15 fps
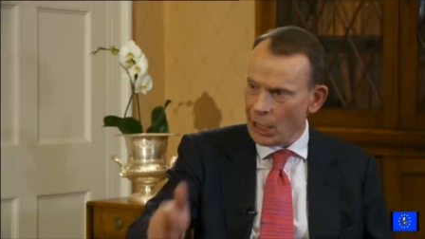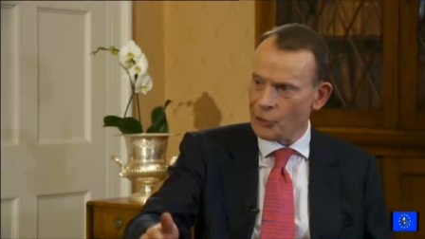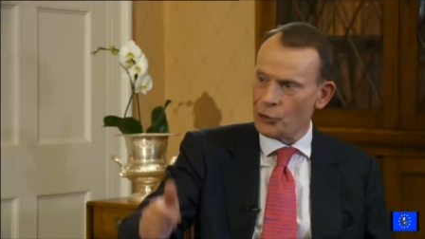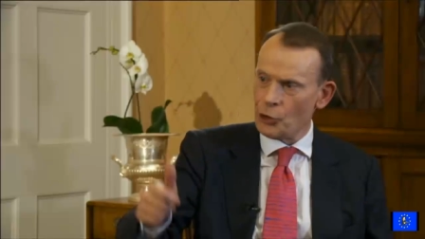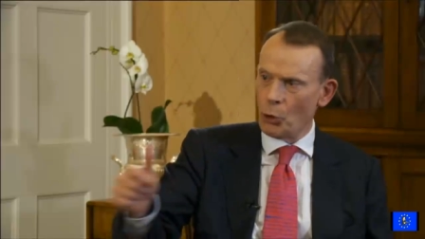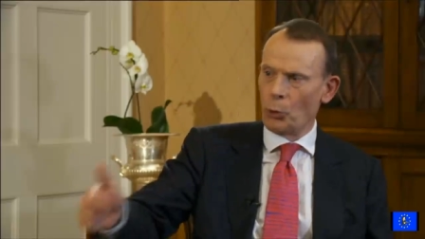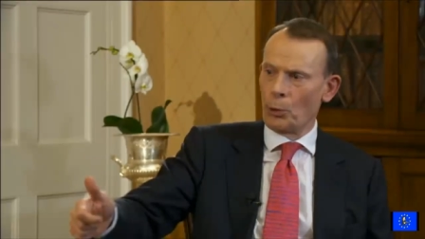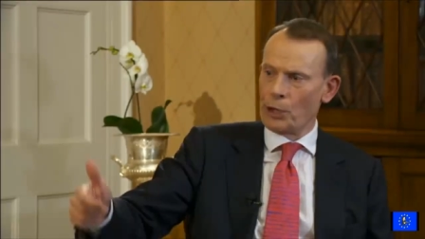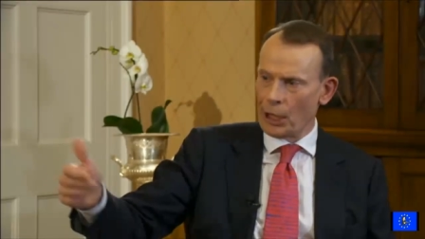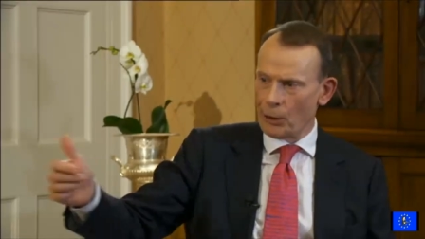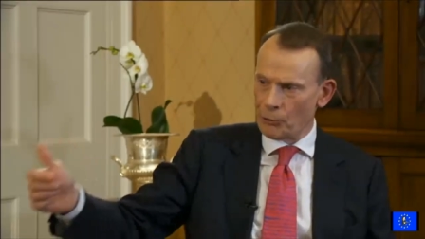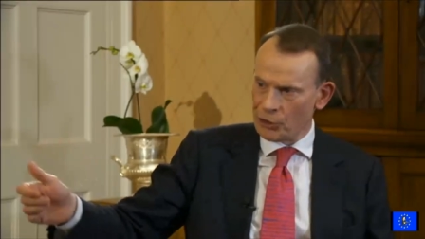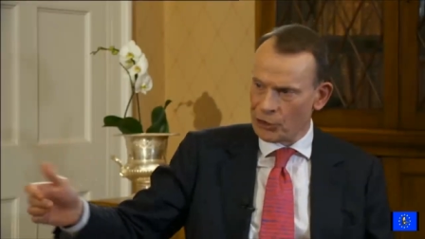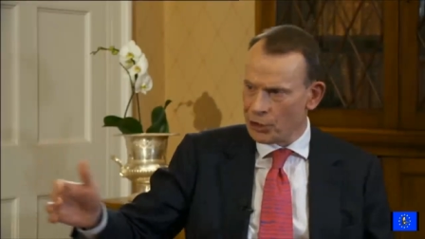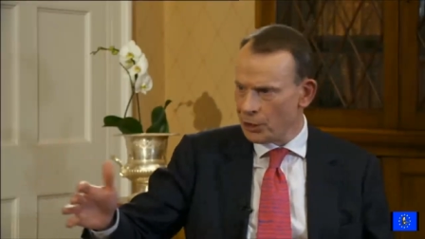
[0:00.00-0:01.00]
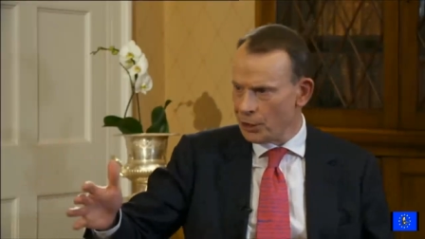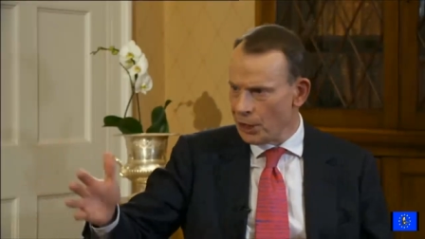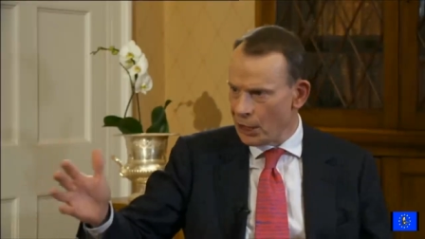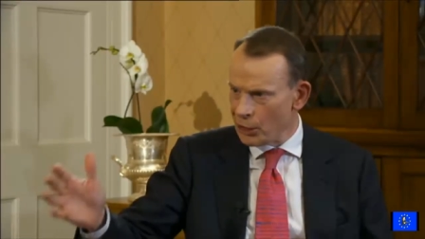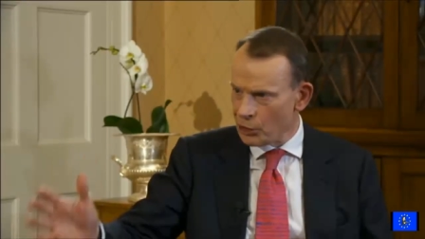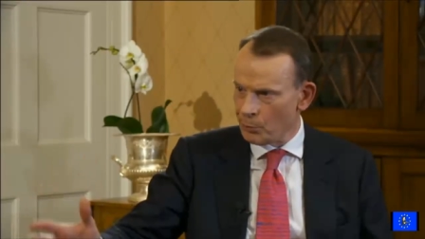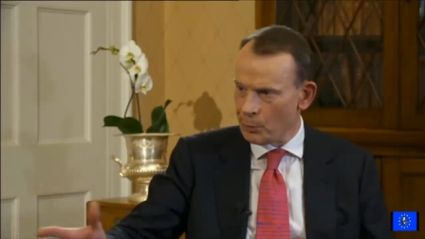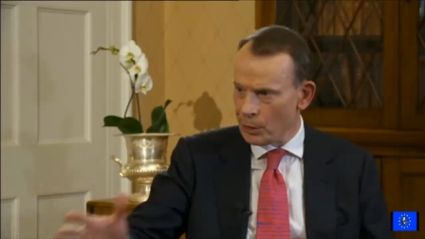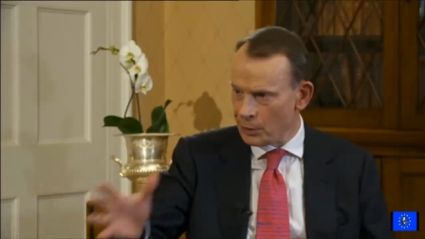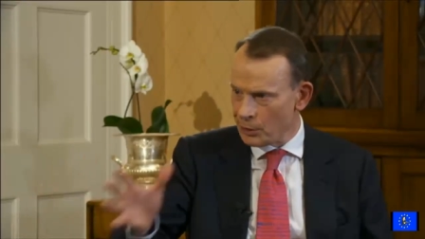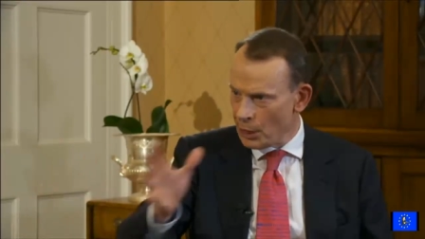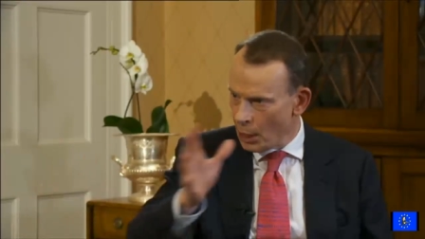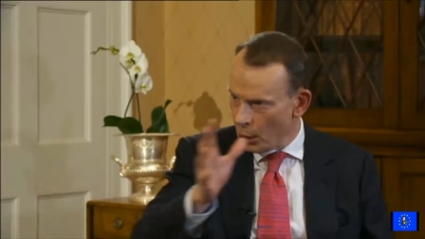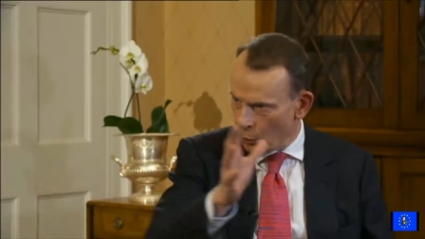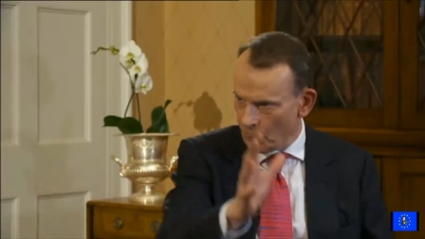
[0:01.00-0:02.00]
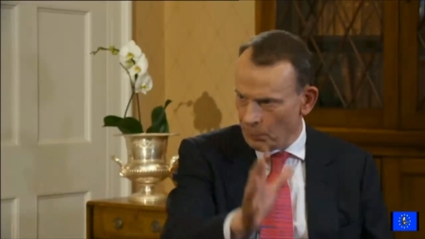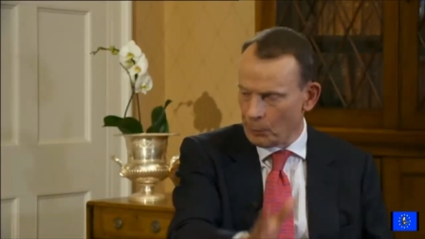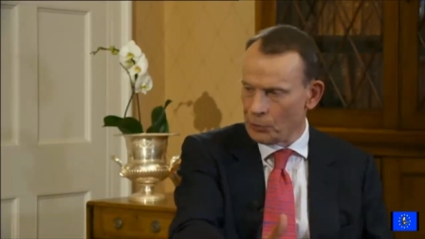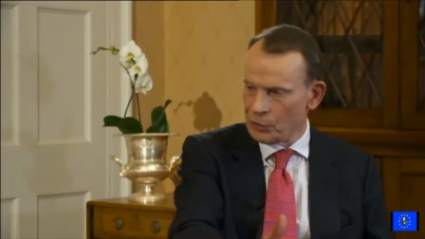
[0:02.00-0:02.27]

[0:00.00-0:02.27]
S-hole countries. He denies it, but he's, a lot of